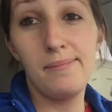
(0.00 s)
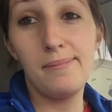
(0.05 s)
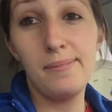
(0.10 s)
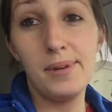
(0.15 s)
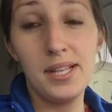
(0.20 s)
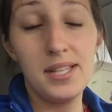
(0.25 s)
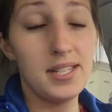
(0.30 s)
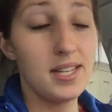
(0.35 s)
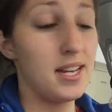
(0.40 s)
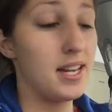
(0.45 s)

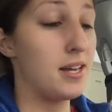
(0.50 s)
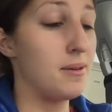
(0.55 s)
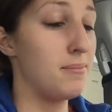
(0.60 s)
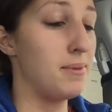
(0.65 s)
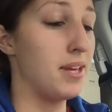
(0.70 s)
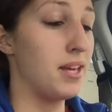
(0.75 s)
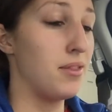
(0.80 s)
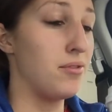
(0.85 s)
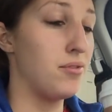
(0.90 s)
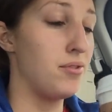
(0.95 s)
But it's gonna help
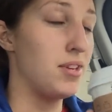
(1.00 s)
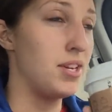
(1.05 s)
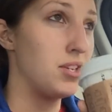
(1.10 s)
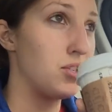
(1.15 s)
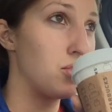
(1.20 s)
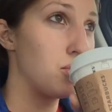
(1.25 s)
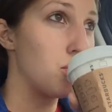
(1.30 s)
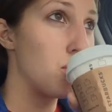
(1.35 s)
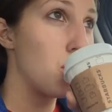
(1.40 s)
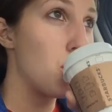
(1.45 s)
me get through
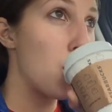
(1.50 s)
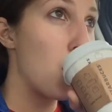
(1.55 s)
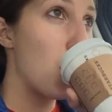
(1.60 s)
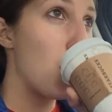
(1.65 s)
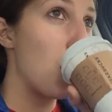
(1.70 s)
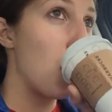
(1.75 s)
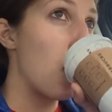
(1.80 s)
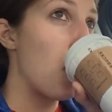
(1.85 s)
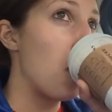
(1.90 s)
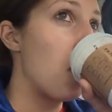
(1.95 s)
this
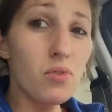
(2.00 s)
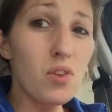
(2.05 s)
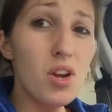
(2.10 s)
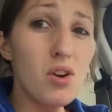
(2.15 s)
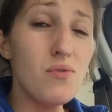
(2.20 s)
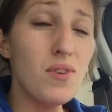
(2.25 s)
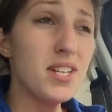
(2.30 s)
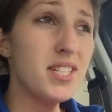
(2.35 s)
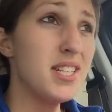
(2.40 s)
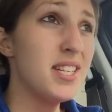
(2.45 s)

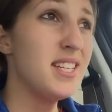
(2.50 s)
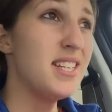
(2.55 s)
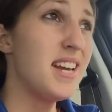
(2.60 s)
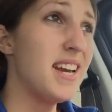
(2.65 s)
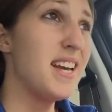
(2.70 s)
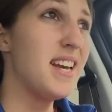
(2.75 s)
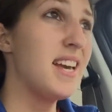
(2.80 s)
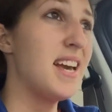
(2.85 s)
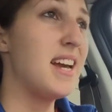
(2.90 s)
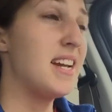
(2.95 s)
rest of the
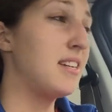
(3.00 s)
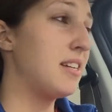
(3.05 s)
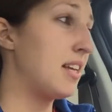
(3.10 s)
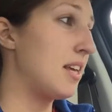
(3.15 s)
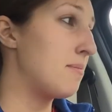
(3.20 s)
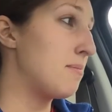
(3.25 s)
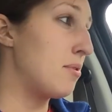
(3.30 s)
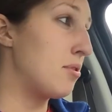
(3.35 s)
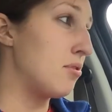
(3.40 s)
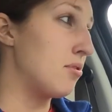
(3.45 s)
day and
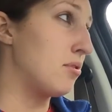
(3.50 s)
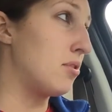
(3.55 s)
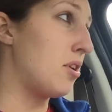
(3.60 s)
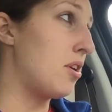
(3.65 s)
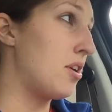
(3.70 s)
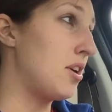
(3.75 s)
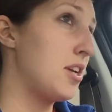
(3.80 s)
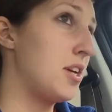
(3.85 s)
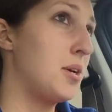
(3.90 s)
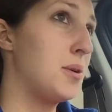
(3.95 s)
get me through
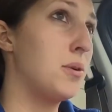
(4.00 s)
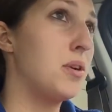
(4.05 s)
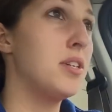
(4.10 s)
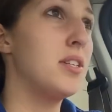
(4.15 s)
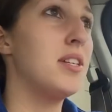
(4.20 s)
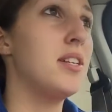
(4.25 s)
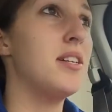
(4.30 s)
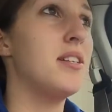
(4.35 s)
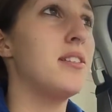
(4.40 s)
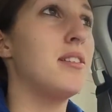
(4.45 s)
cardio. Because
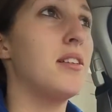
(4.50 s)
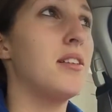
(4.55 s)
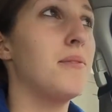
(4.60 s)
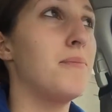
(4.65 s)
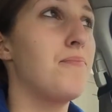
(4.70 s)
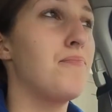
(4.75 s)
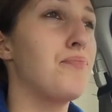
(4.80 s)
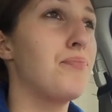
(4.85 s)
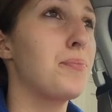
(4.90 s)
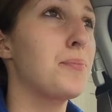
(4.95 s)

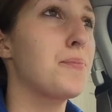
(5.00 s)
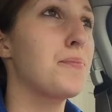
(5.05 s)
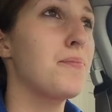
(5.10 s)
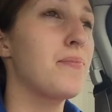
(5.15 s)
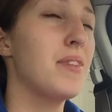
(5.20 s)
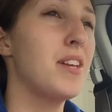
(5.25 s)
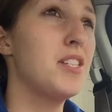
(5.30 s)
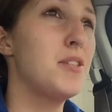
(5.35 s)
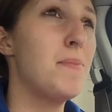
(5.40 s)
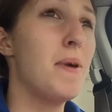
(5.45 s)

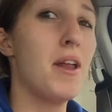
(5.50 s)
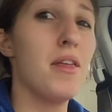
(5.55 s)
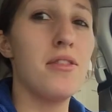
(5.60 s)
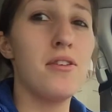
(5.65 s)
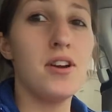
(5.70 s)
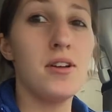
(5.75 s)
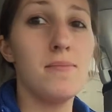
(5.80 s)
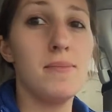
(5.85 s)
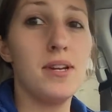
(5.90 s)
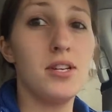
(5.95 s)
it's about a
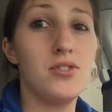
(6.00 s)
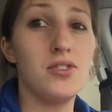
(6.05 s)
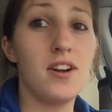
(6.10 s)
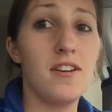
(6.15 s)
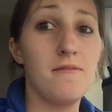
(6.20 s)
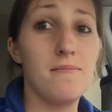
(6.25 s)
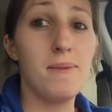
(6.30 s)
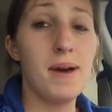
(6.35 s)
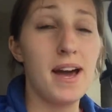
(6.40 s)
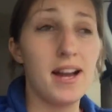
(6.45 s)
30-minute
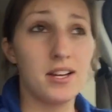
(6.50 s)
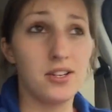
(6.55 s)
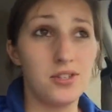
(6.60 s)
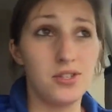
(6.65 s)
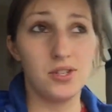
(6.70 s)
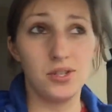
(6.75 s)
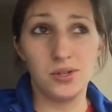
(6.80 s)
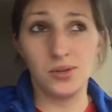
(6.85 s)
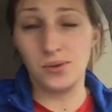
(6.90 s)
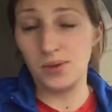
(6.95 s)
drive back
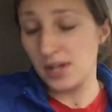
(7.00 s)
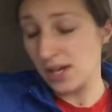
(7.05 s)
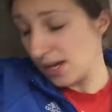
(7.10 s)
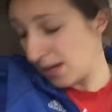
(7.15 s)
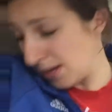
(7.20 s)
to